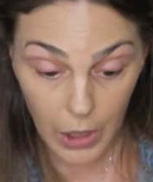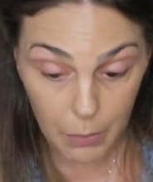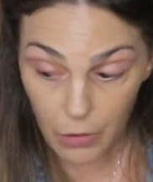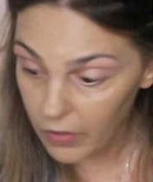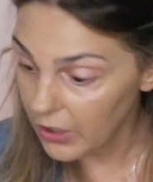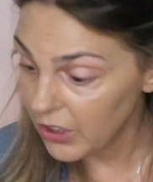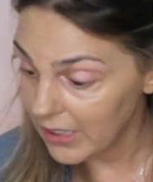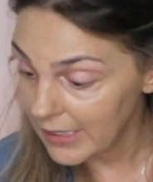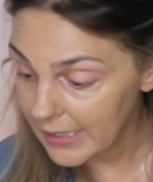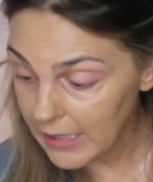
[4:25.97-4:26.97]
we're going to move on to
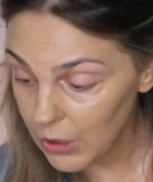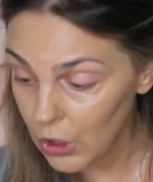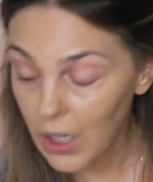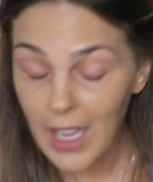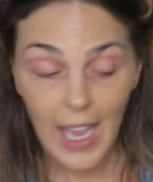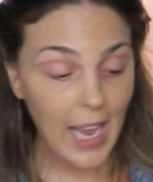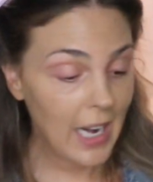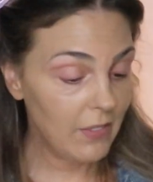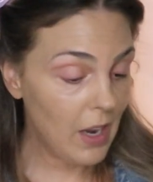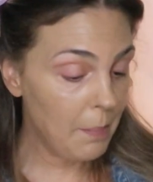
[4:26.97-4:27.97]
concealer.
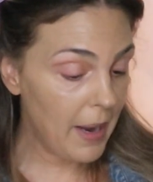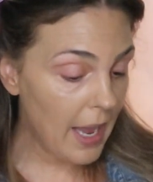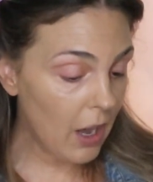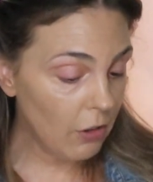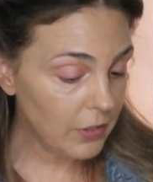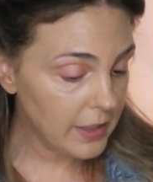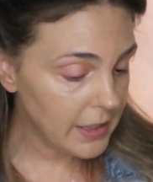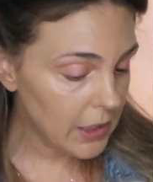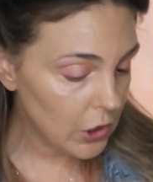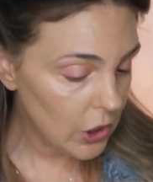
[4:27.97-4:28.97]
And I've got my e.l.f.
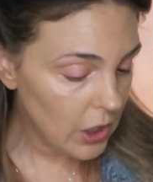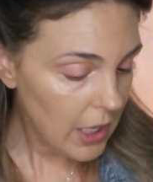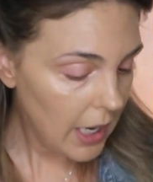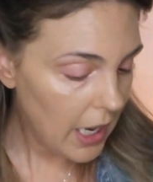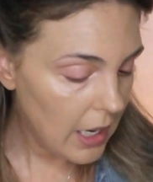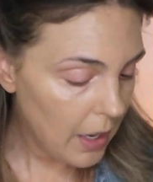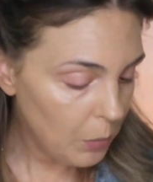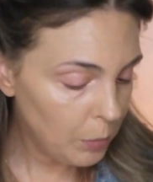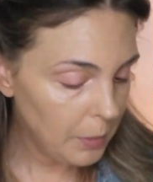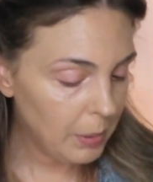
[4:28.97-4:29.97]
concealer, and I
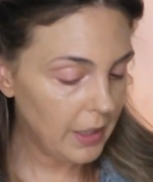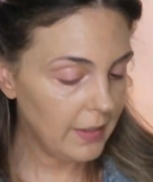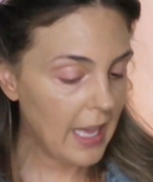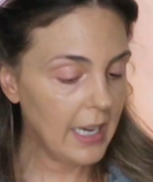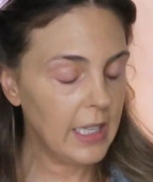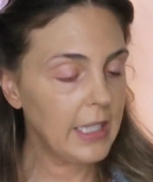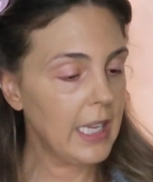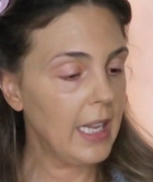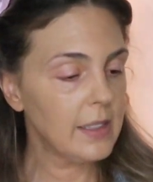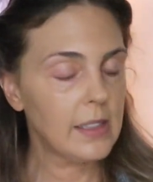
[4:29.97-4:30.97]
will be putting that
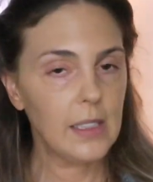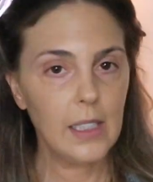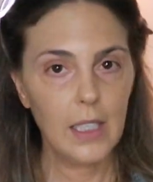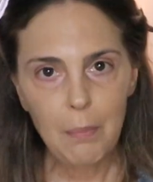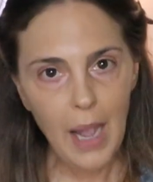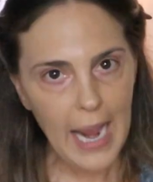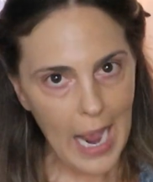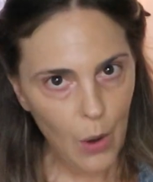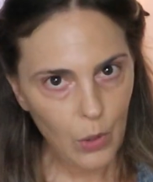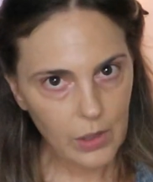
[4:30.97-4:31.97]
against my
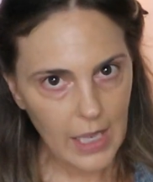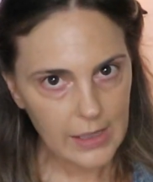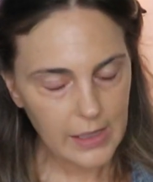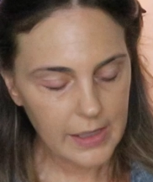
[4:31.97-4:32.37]
Hourglass